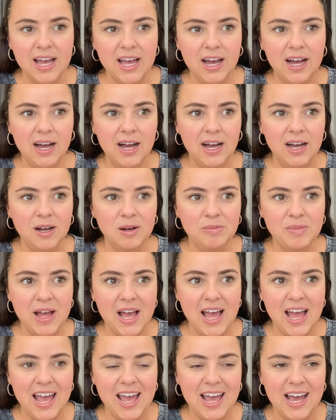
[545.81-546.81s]
And
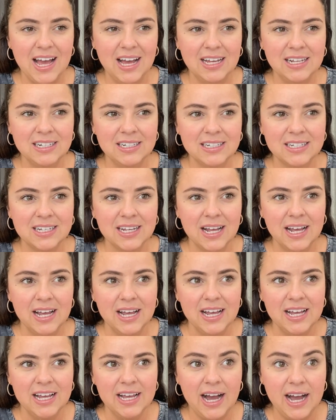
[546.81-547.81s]

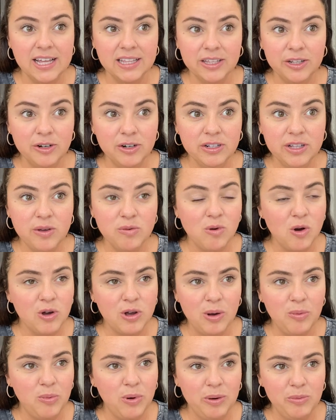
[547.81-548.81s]
I literally
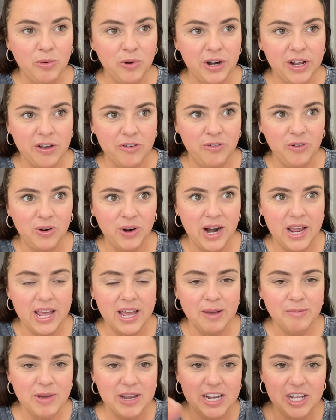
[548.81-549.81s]
woke up one morning at 4
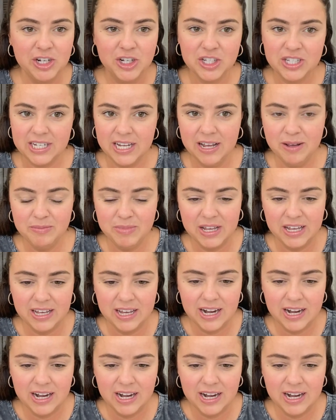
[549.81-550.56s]
a.m. and it just hit me.